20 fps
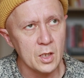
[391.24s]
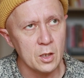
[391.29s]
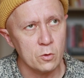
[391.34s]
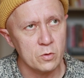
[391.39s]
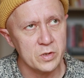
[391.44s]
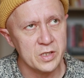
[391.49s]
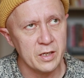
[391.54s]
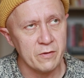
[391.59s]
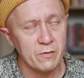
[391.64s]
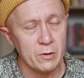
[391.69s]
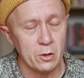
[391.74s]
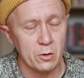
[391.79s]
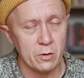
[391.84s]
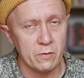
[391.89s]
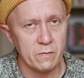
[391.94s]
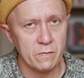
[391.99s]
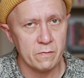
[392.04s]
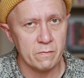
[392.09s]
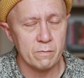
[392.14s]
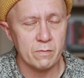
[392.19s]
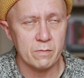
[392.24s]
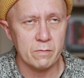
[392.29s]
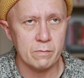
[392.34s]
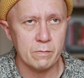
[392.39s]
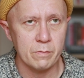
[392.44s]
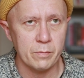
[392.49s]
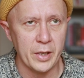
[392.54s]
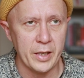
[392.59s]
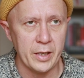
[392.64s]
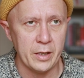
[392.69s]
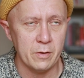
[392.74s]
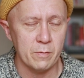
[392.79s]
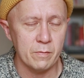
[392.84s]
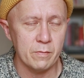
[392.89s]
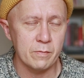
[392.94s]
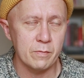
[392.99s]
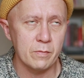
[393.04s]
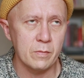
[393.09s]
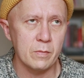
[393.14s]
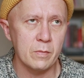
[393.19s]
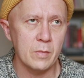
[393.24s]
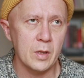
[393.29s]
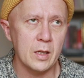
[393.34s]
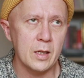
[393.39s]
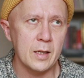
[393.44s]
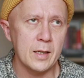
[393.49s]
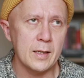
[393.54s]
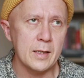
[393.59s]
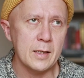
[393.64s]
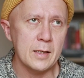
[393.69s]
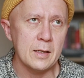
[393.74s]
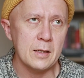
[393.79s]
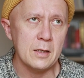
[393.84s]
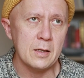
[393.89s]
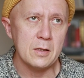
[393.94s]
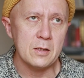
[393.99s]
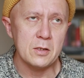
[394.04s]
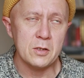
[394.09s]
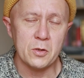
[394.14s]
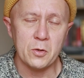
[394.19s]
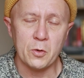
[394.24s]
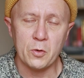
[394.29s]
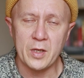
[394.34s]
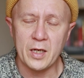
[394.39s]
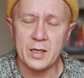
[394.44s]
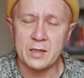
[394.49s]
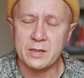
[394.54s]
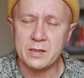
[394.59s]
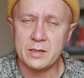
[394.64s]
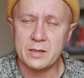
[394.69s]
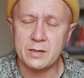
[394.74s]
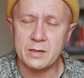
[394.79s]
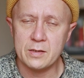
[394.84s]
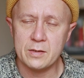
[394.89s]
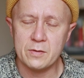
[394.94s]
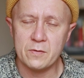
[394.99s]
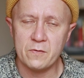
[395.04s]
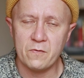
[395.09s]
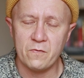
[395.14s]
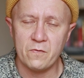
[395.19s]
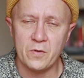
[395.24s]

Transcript: I'll save a lot of pain. So that's